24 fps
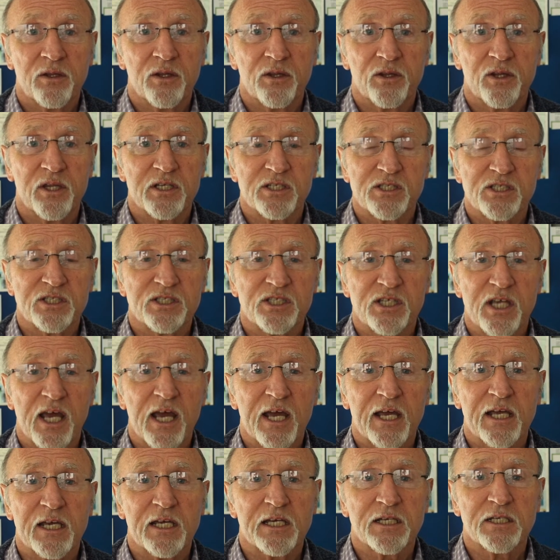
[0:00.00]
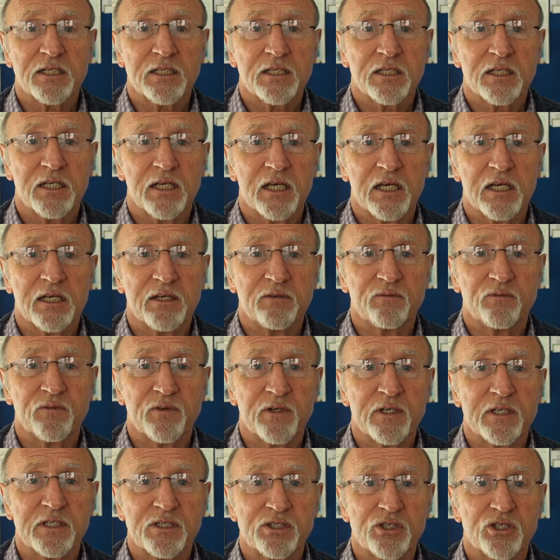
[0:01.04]
The second key
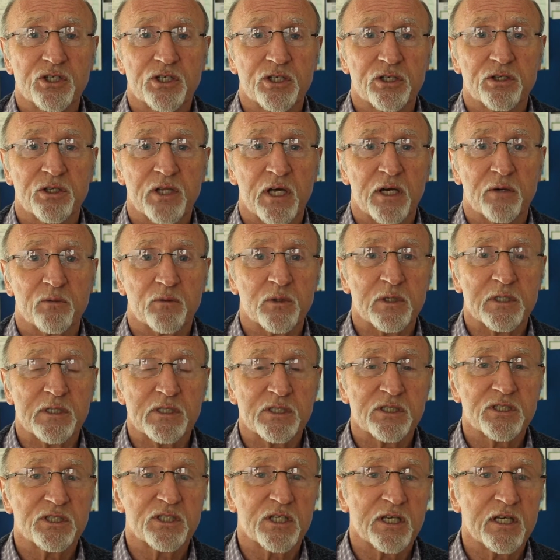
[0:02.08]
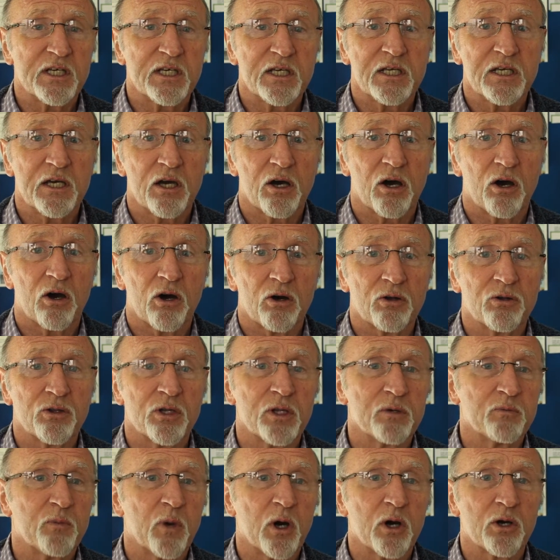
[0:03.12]
feature that we see on
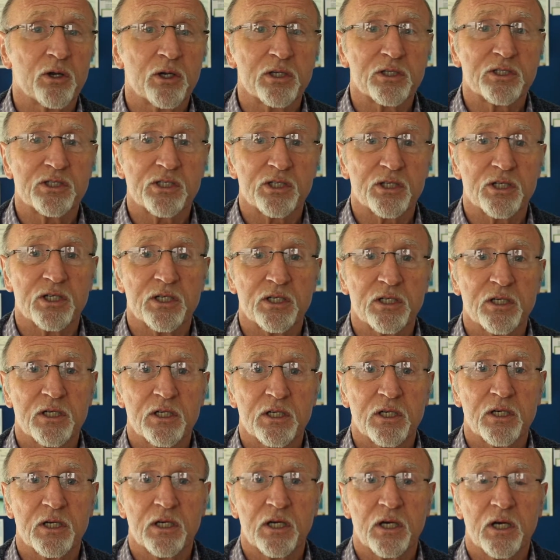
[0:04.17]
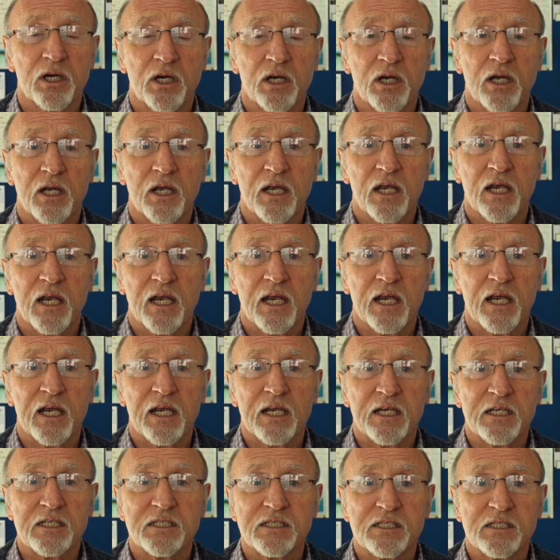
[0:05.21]
the monitor
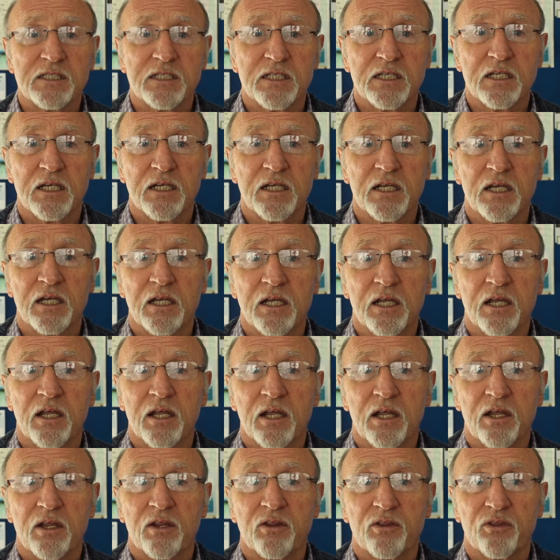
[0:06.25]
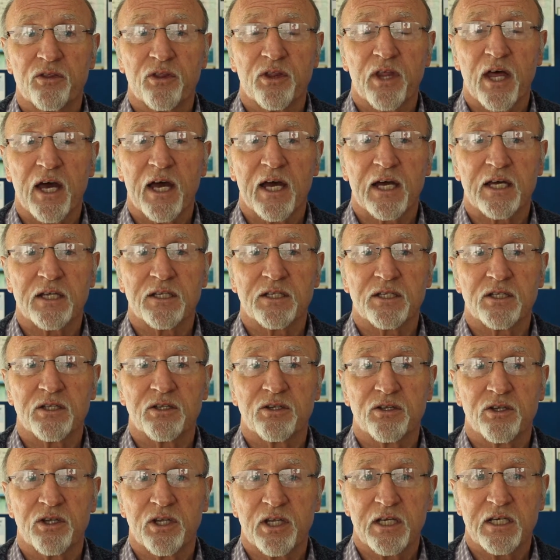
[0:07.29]
is that
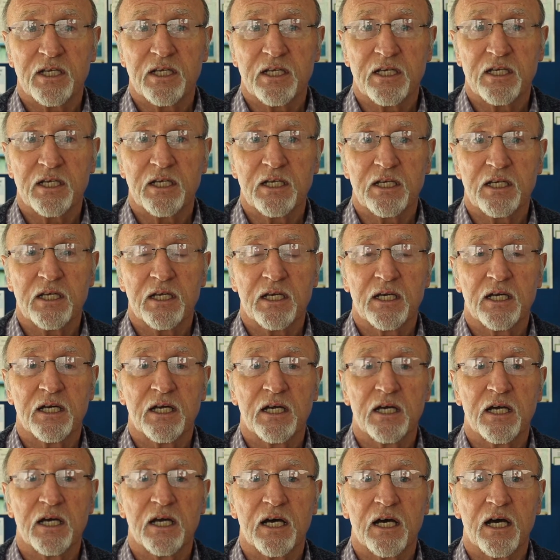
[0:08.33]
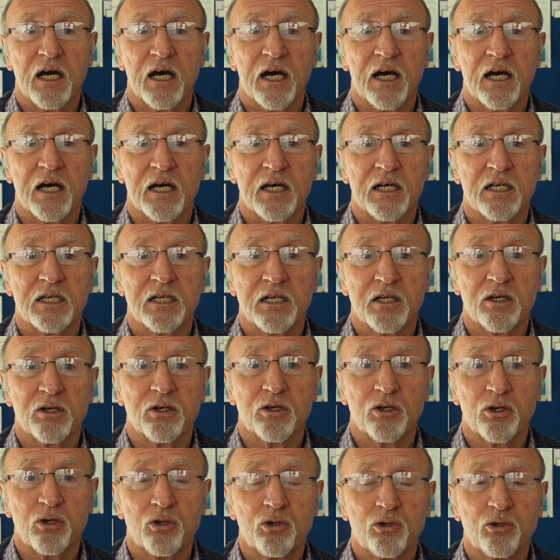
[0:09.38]
the
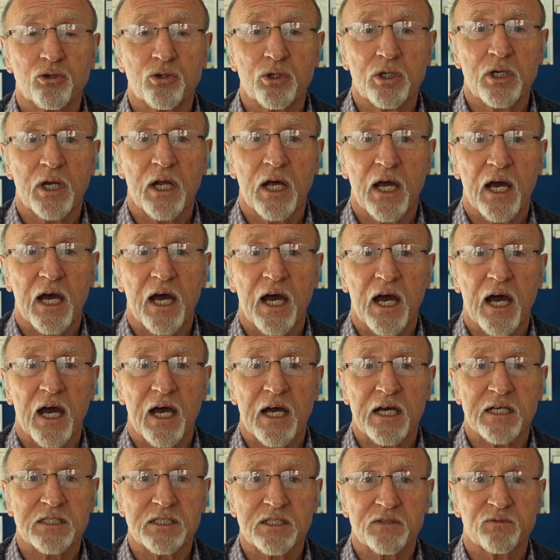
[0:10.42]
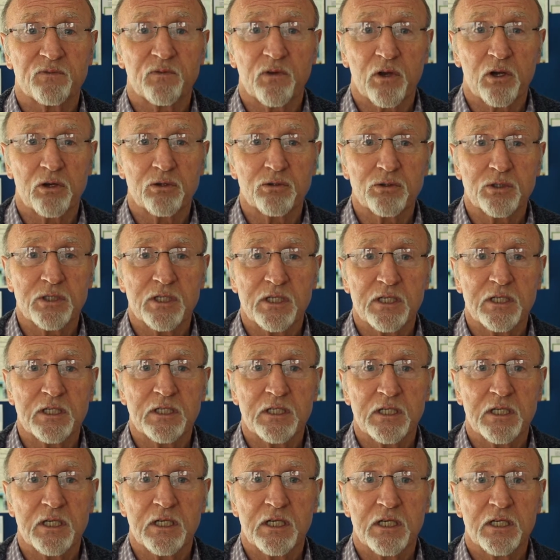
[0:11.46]
lagoon has
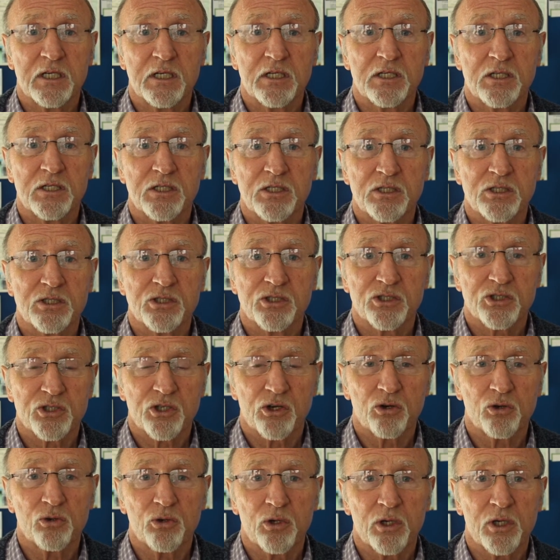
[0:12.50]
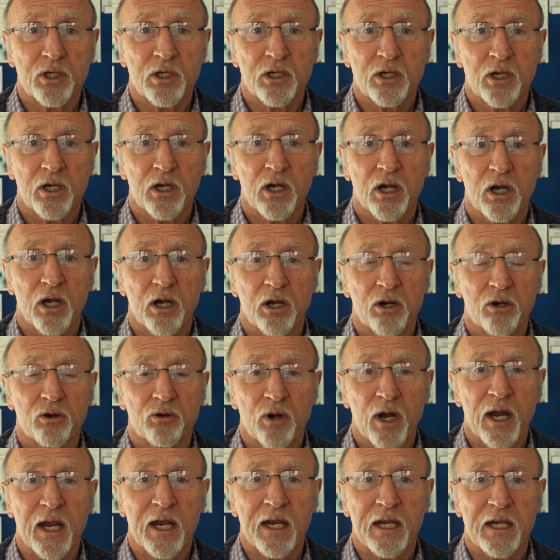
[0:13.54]
floating solar
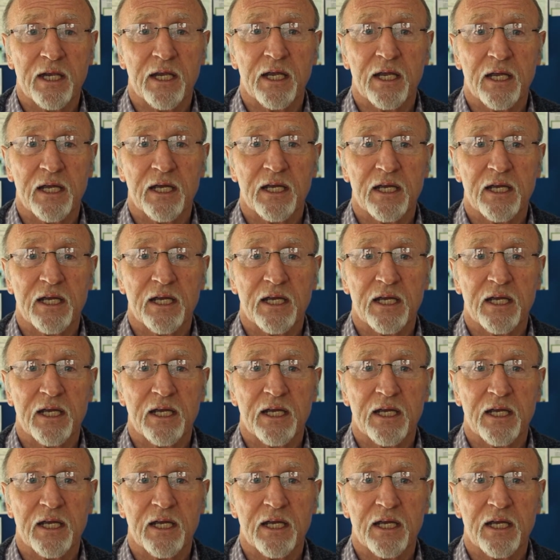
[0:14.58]
array